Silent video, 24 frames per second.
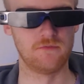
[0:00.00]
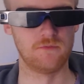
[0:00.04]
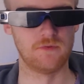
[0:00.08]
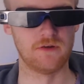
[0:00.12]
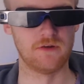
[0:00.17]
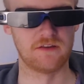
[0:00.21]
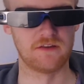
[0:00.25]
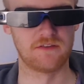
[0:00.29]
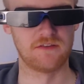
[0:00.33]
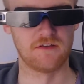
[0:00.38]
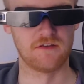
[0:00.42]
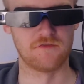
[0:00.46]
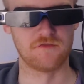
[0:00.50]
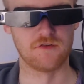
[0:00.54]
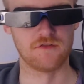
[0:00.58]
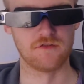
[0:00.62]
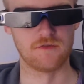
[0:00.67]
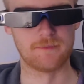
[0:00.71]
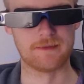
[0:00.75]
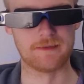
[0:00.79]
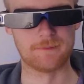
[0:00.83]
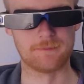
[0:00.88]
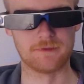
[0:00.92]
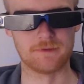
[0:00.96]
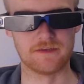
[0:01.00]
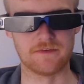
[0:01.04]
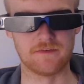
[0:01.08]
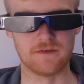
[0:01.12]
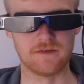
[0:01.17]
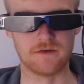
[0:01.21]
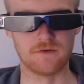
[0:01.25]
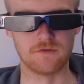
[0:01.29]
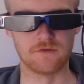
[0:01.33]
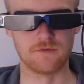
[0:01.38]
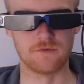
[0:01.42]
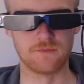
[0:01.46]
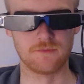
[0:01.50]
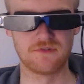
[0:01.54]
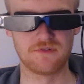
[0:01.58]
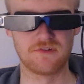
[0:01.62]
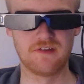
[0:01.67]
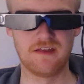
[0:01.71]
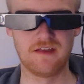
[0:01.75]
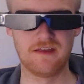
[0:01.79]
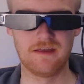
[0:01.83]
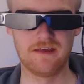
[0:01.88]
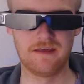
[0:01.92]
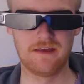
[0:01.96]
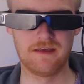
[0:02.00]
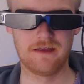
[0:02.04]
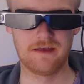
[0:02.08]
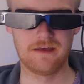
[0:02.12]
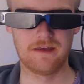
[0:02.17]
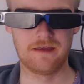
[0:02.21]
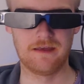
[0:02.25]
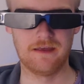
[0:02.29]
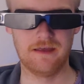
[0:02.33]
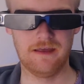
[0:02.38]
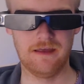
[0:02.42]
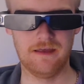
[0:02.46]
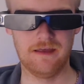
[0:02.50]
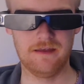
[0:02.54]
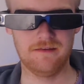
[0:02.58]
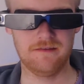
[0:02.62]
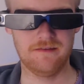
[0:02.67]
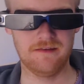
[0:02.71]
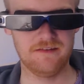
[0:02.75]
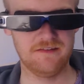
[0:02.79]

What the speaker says: with a few of the people in the groups, it did